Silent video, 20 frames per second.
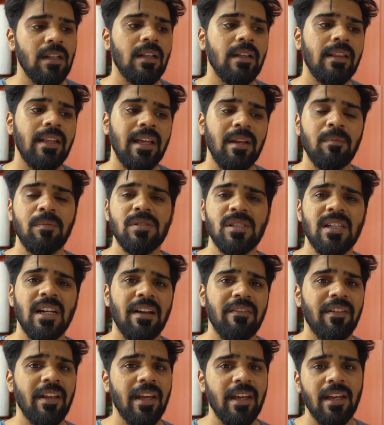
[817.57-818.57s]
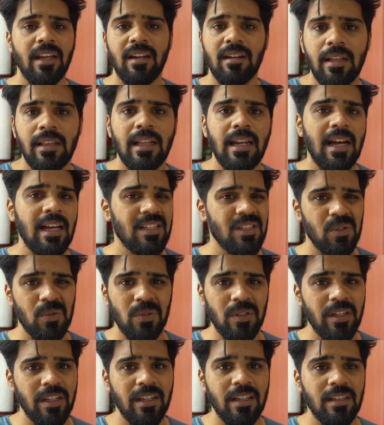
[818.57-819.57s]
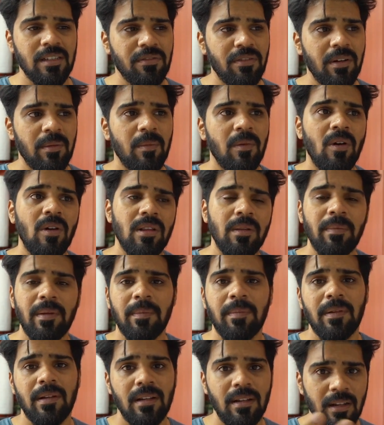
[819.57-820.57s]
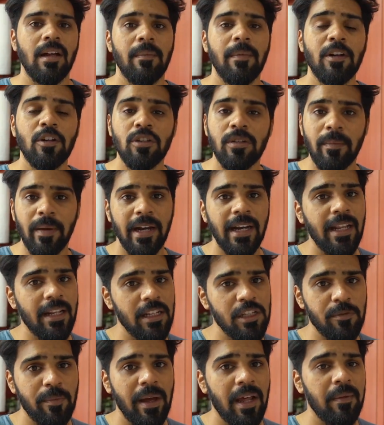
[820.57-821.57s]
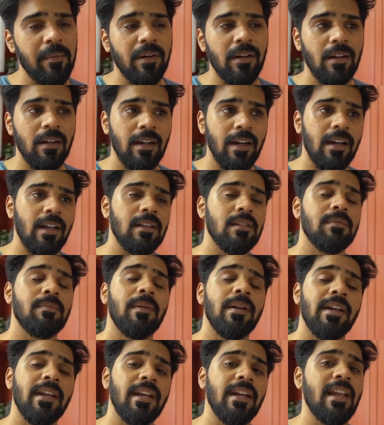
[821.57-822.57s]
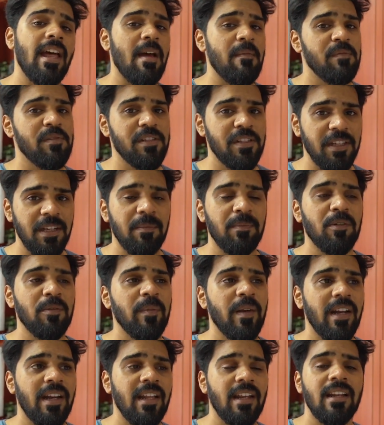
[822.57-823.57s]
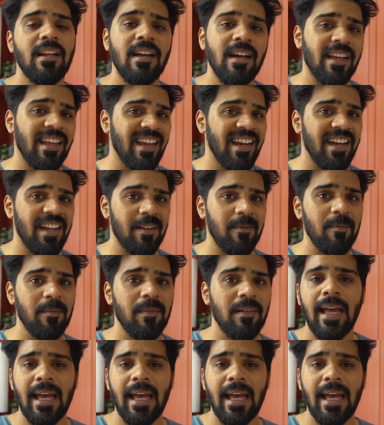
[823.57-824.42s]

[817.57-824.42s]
the inputs that I've taken the last 2-3 years from all the people. Coming to the maintenance parameter, it is pretty damn cheap to maintain a KTM.